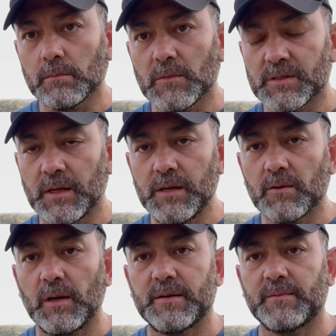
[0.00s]
San
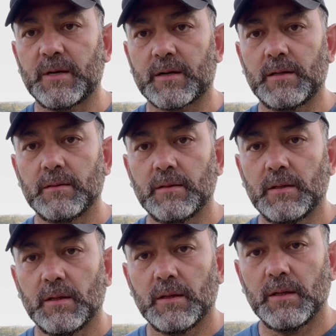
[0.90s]
Nicolas de Barra
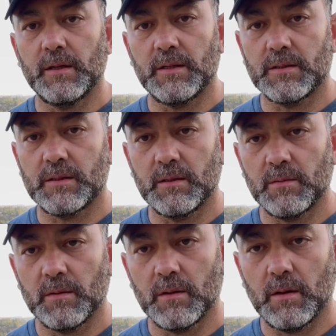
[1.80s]
is
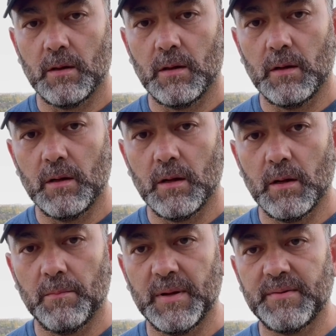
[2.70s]

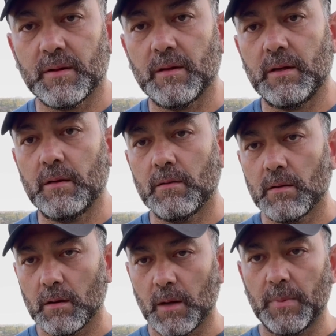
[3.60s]
basically
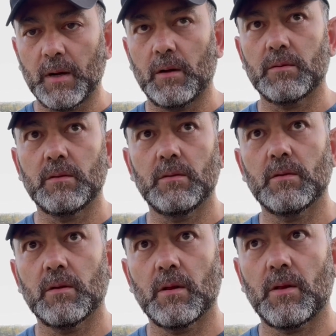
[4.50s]
about
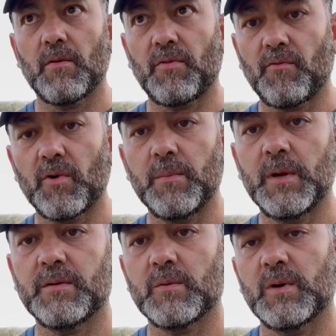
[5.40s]
40
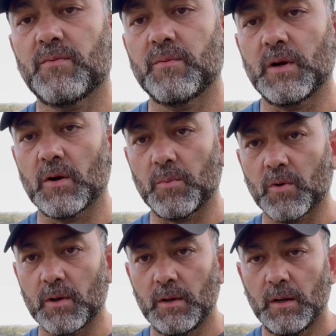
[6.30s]
minutes away from the
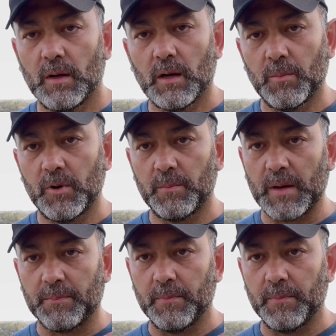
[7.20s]
airport. I'll put a map